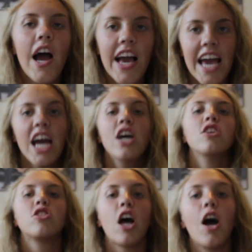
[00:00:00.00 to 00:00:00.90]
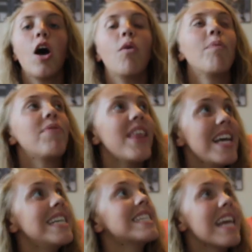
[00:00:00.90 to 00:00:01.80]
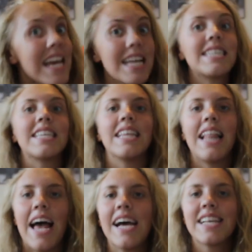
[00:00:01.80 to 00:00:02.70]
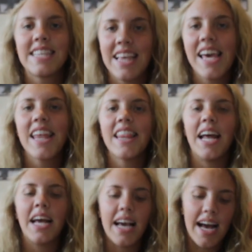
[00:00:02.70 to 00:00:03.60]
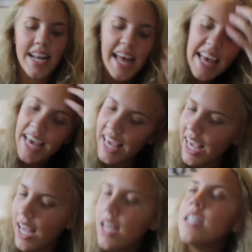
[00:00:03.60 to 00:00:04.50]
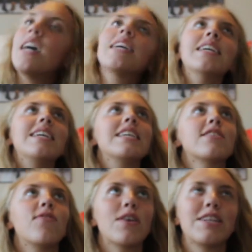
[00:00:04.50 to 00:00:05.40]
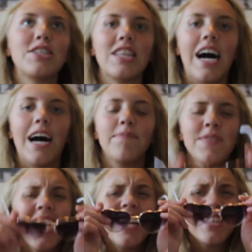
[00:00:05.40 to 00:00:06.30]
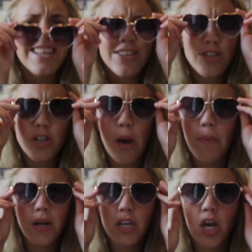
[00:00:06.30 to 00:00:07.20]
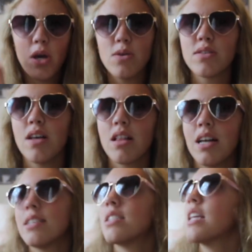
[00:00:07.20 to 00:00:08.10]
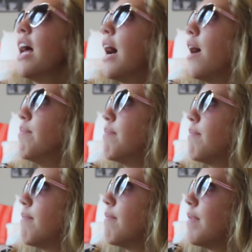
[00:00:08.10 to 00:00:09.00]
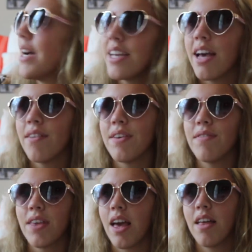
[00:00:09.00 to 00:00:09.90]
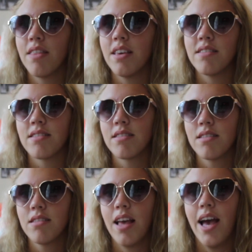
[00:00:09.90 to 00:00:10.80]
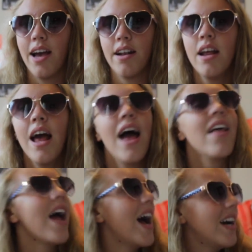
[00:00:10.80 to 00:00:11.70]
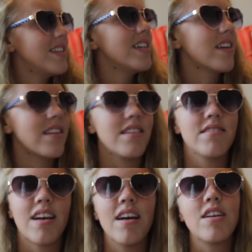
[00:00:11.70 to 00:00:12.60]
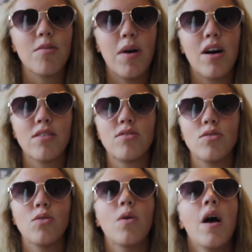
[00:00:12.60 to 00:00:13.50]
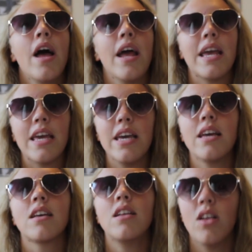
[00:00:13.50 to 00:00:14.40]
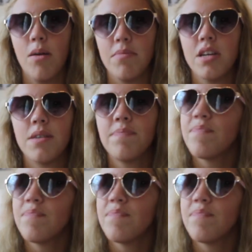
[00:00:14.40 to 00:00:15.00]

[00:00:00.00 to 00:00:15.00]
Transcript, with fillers: Okay, so this is the last thing that I got. And again, it's 4th of July. These super cute sunglasses. I mean, I have even gotten these at, I did get these at Aeropostale in Columbia.